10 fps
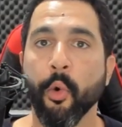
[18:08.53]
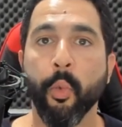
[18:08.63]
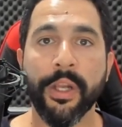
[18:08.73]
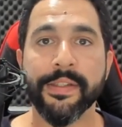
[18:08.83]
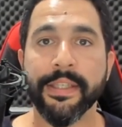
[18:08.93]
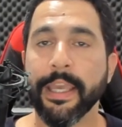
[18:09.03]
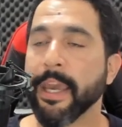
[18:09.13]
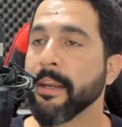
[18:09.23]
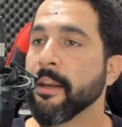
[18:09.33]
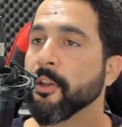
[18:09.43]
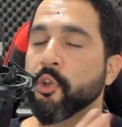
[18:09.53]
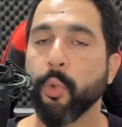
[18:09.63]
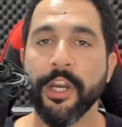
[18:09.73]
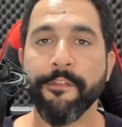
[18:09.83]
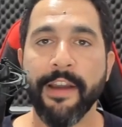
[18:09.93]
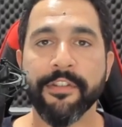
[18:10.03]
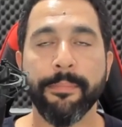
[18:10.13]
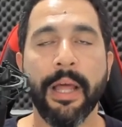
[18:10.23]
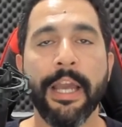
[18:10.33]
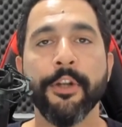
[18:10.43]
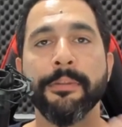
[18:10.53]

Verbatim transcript: Once again, 25 suppliers,